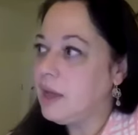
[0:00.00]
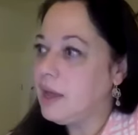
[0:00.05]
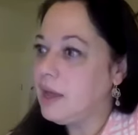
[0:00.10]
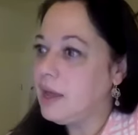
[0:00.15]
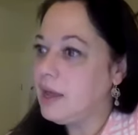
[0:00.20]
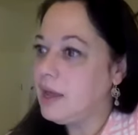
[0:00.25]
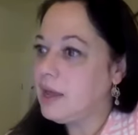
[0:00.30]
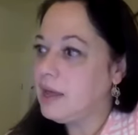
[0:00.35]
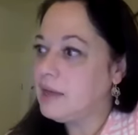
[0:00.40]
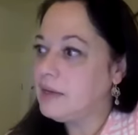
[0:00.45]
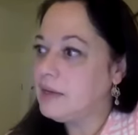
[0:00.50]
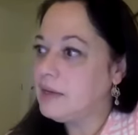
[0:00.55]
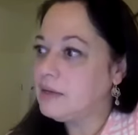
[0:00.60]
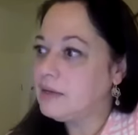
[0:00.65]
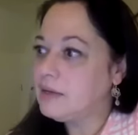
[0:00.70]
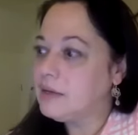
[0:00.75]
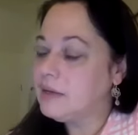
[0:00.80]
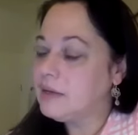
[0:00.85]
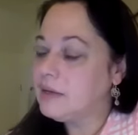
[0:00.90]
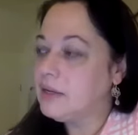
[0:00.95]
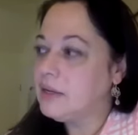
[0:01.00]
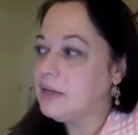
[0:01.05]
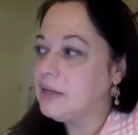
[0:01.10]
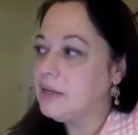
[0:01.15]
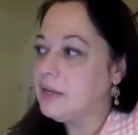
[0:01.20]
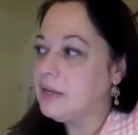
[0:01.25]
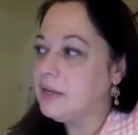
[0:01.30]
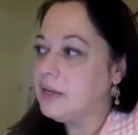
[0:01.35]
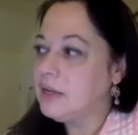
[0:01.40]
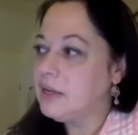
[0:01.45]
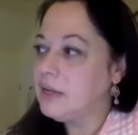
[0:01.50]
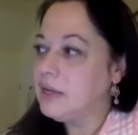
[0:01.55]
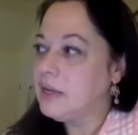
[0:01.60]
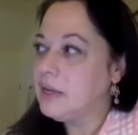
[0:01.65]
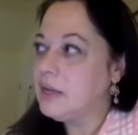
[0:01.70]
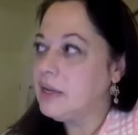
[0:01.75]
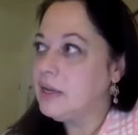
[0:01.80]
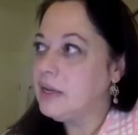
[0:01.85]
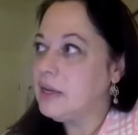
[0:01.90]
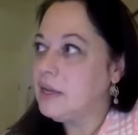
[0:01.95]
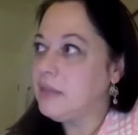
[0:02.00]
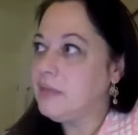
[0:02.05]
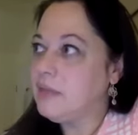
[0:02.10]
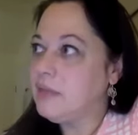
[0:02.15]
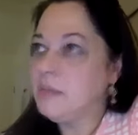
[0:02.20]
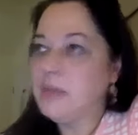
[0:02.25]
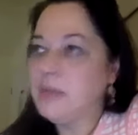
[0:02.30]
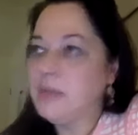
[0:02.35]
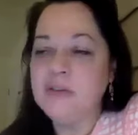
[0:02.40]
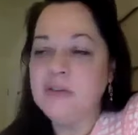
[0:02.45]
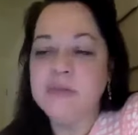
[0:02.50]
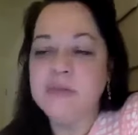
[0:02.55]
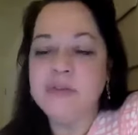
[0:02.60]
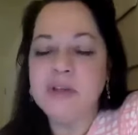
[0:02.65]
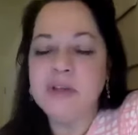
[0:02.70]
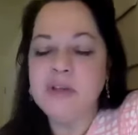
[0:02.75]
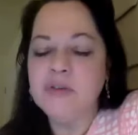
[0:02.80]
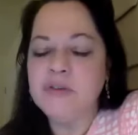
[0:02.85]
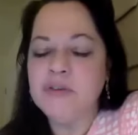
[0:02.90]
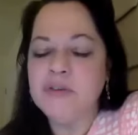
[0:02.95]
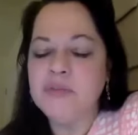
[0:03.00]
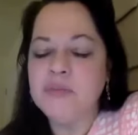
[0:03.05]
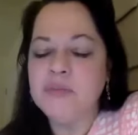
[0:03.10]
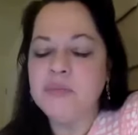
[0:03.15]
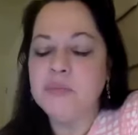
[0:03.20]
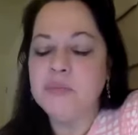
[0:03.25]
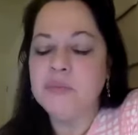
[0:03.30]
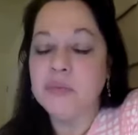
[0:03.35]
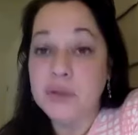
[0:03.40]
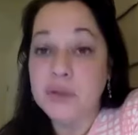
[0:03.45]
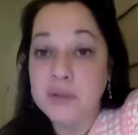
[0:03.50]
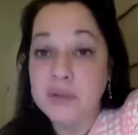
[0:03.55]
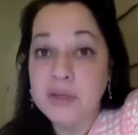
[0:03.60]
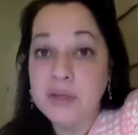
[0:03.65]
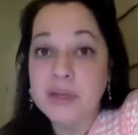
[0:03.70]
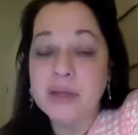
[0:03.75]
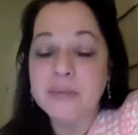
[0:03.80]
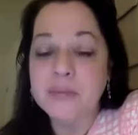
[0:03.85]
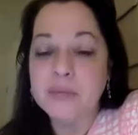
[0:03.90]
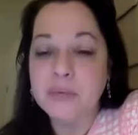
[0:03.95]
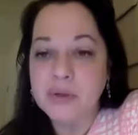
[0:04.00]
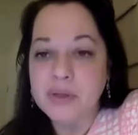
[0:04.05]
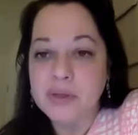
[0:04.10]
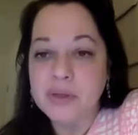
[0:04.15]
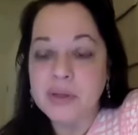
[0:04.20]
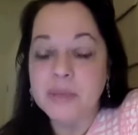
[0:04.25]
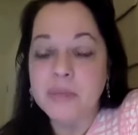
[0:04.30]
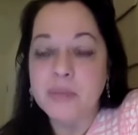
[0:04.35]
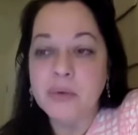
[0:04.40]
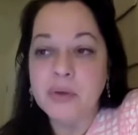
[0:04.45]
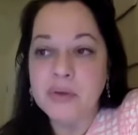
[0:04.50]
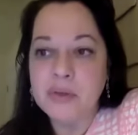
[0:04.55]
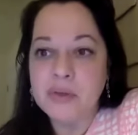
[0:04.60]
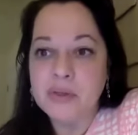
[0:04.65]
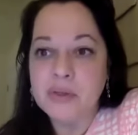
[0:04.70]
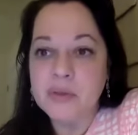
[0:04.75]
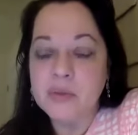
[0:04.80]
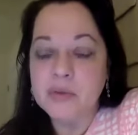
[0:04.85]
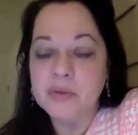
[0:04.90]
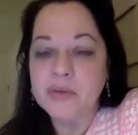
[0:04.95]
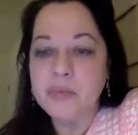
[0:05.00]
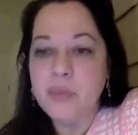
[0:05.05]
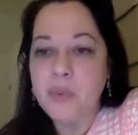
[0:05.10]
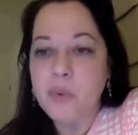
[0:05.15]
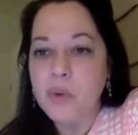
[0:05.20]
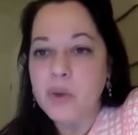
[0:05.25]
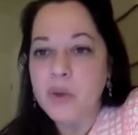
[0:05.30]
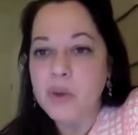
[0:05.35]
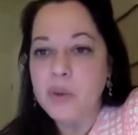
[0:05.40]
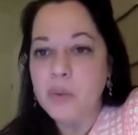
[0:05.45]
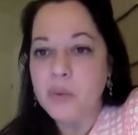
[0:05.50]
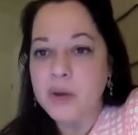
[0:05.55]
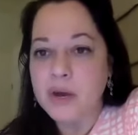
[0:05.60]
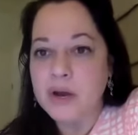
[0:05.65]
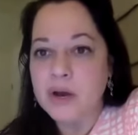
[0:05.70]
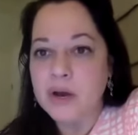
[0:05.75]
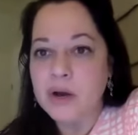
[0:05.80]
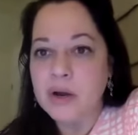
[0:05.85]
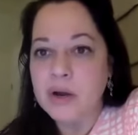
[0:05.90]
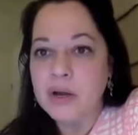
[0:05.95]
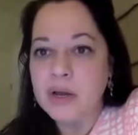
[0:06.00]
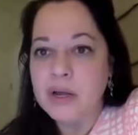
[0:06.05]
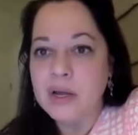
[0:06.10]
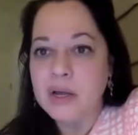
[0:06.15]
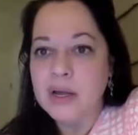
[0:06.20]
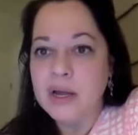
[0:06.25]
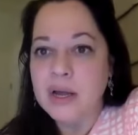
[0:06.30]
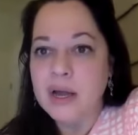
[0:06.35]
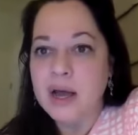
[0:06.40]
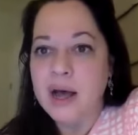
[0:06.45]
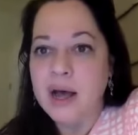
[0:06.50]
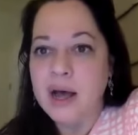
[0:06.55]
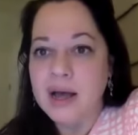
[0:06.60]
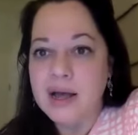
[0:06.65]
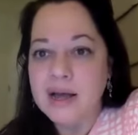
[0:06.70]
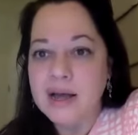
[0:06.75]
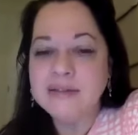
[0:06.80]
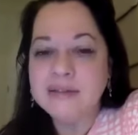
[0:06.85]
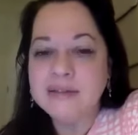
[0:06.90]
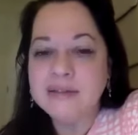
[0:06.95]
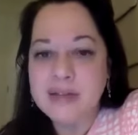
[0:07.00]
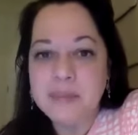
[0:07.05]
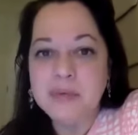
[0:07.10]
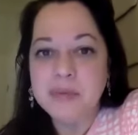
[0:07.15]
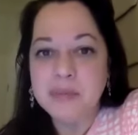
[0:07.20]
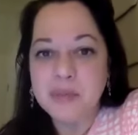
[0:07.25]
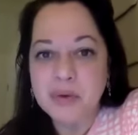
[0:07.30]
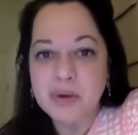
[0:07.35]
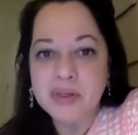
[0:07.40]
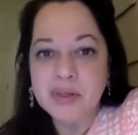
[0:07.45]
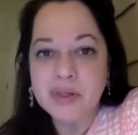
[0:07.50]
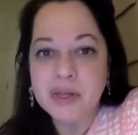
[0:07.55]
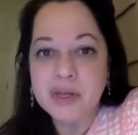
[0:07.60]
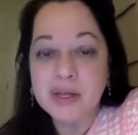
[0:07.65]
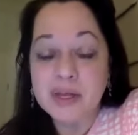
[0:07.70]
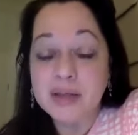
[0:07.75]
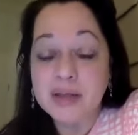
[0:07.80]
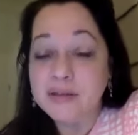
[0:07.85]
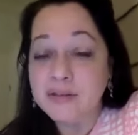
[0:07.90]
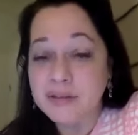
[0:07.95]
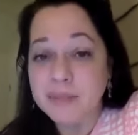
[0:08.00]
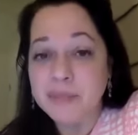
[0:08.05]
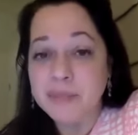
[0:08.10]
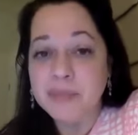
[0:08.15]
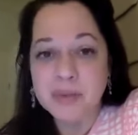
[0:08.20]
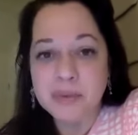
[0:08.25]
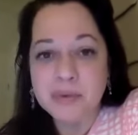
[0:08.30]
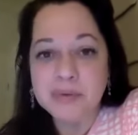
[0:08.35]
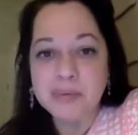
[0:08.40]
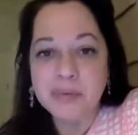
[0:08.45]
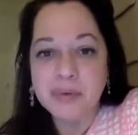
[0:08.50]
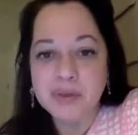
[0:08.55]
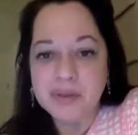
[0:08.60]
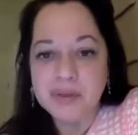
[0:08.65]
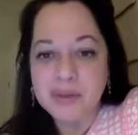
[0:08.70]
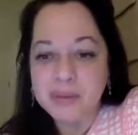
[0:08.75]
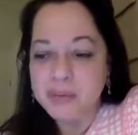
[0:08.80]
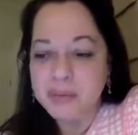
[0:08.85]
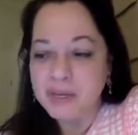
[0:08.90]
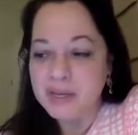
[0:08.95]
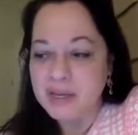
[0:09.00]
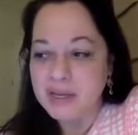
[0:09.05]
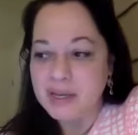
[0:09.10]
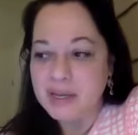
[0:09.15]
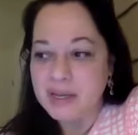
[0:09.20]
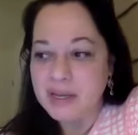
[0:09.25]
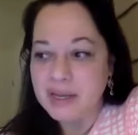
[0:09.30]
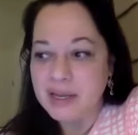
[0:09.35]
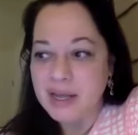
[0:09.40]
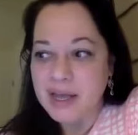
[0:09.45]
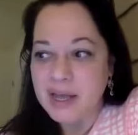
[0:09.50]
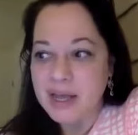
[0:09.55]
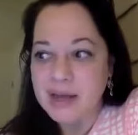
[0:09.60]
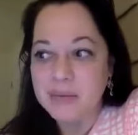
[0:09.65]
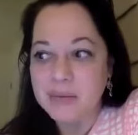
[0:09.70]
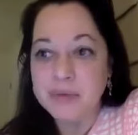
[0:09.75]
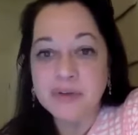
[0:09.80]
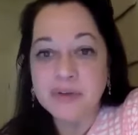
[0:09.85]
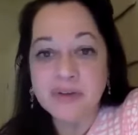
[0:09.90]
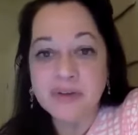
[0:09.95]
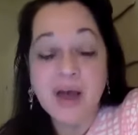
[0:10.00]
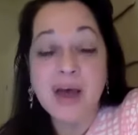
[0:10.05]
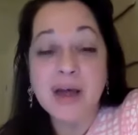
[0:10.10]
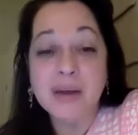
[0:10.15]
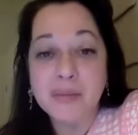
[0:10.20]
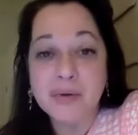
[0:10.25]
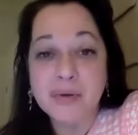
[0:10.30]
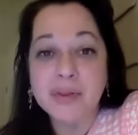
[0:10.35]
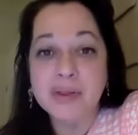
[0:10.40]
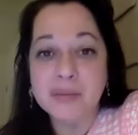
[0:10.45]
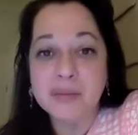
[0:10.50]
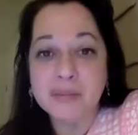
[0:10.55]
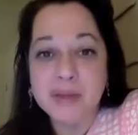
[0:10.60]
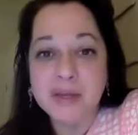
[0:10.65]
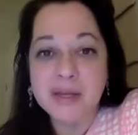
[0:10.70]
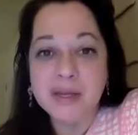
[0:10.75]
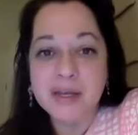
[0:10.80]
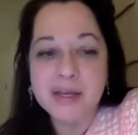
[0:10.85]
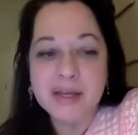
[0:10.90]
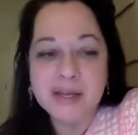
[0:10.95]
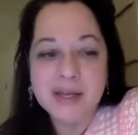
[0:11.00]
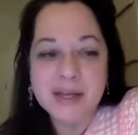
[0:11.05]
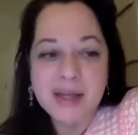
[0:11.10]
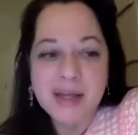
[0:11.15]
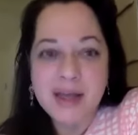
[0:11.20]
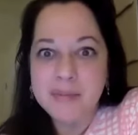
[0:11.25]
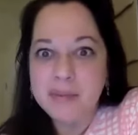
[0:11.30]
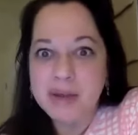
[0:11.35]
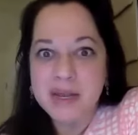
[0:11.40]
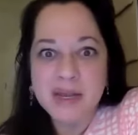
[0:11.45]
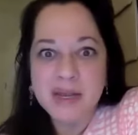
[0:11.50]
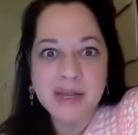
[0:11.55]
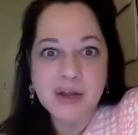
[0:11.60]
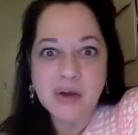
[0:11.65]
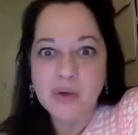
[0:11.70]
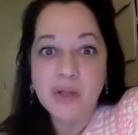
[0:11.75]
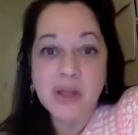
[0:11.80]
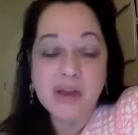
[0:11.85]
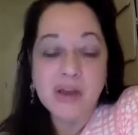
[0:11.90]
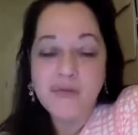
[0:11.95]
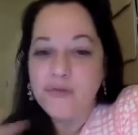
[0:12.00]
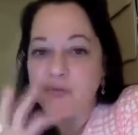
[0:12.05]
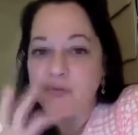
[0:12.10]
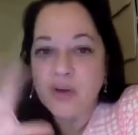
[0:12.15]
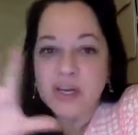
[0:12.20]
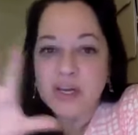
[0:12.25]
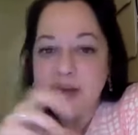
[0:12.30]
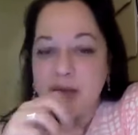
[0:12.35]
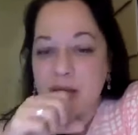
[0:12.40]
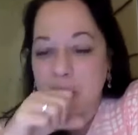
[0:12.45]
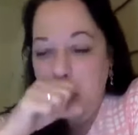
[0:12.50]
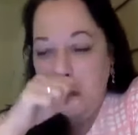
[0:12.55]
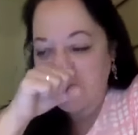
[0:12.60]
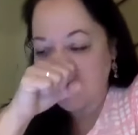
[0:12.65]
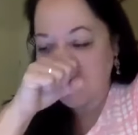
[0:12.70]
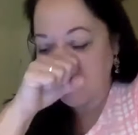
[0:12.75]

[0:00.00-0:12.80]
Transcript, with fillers: And in the midst of it, you're just breathing and breathing and breathing. And there was a point where I stopped breathing and something was breathing me. And it was God breathing me. And my ego like freaked out.